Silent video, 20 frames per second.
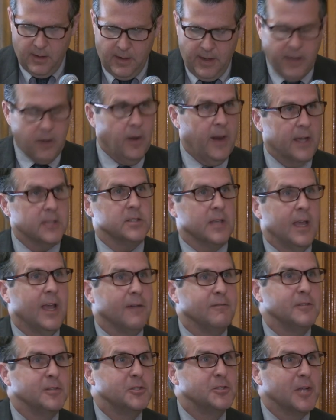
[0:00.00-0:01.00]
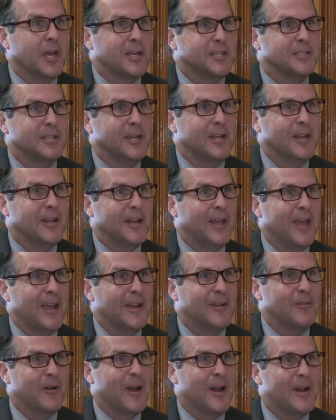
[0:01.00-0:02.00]
I don't actually have the checks here
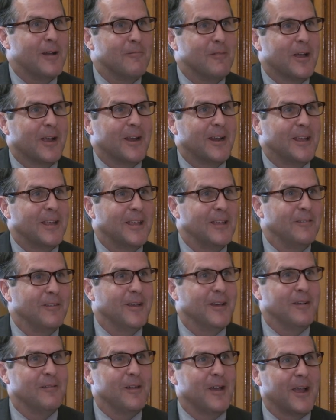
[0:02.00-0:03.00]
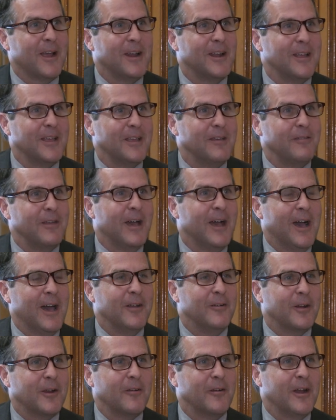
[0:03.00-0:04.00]
today, right? I'm not going to give you, I'm not going to give you
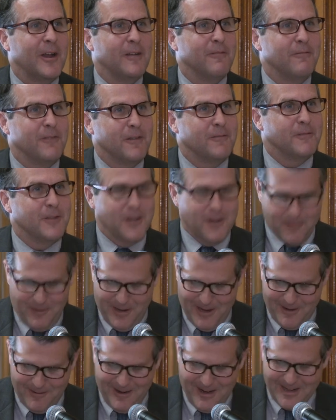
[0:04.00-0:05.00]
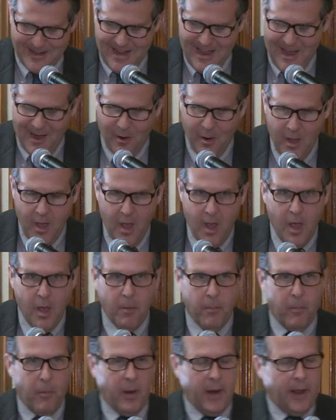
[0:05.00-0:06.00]
100 grand or 50 grand right now.
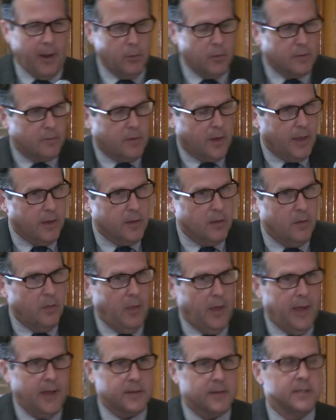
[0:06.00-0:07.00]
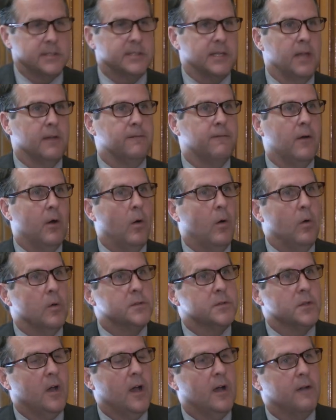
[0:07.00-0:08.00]
But I would tell you that the
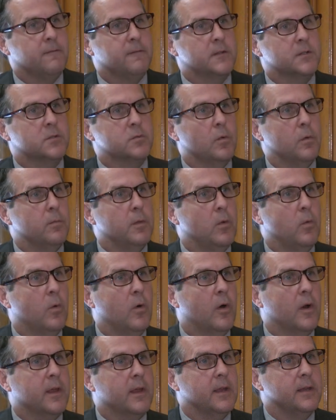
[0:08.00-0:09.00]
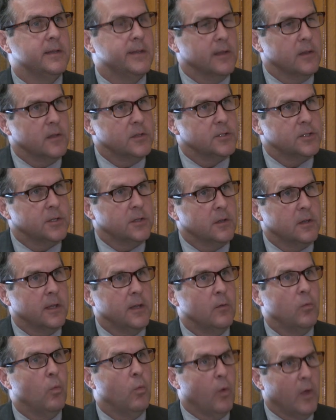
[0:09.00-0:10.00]
CFO's office will be working
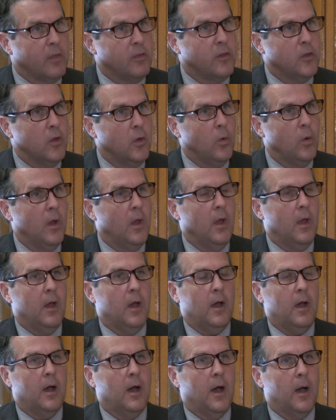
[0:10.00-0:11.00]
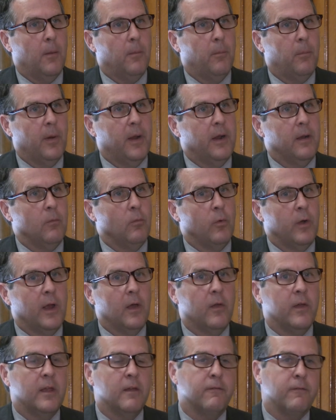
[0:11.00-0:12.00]
diligently with you. Um, but
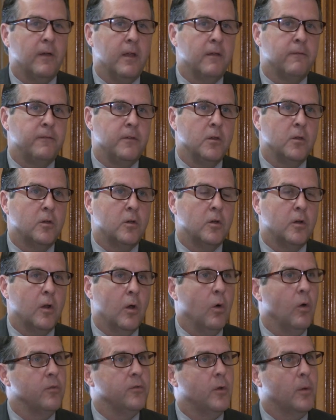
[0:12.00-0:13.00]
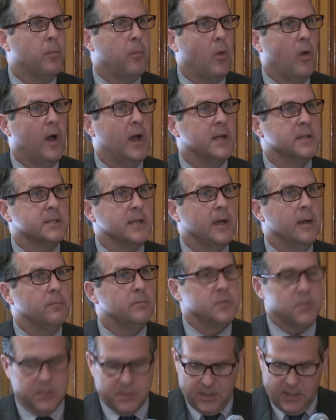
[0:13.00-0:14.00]
really, if, if you could hold your applause,
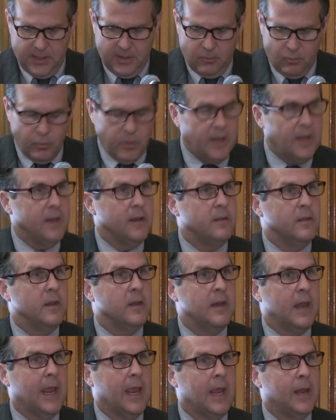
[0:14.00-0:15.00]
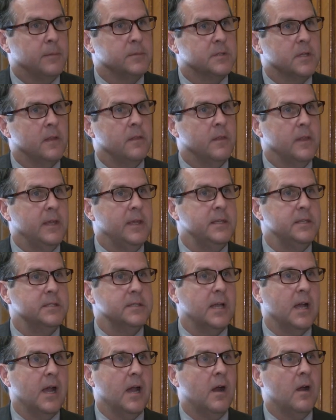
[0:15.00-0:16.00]
I'm just going to read the names. And
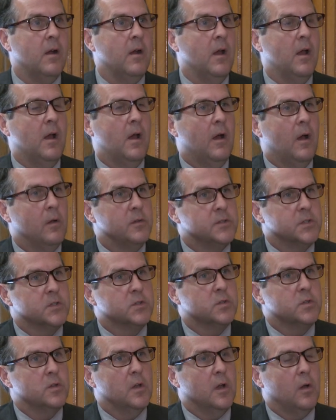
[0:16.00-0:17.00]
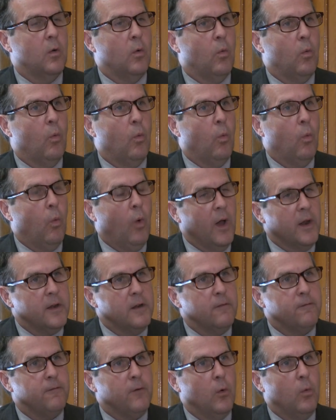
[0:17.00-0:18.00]
these are just
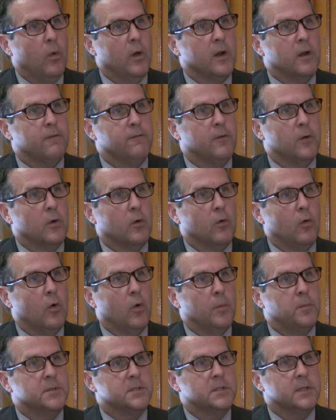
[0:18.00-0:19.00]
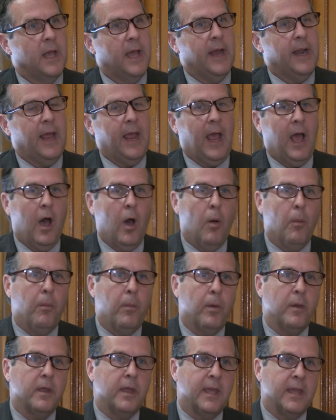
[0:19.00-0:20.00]
wonderful, wonderful groups that
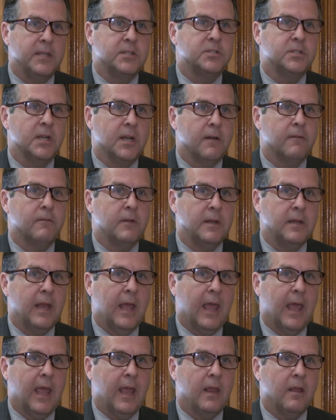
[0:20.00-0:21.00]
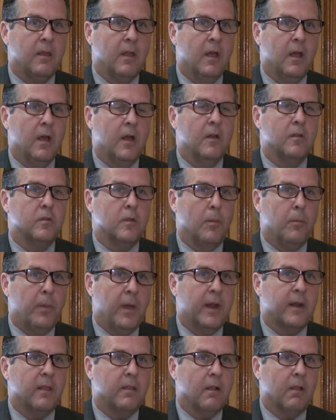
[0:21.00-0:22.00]
help each and every day to
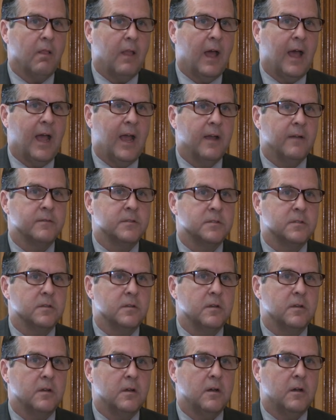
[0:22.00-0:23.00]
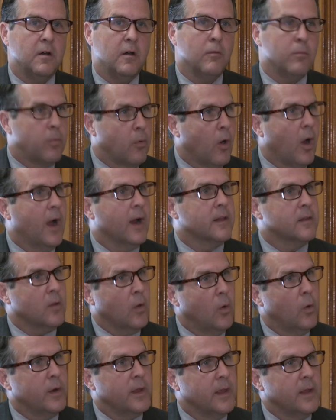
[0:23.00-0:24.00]
better the lives of
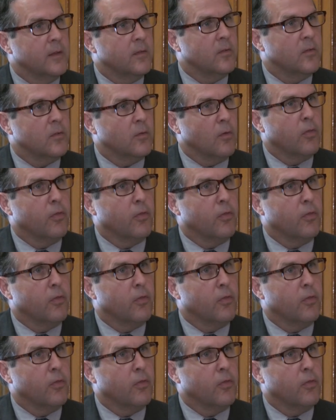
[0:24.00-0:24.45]
Brocktonians. So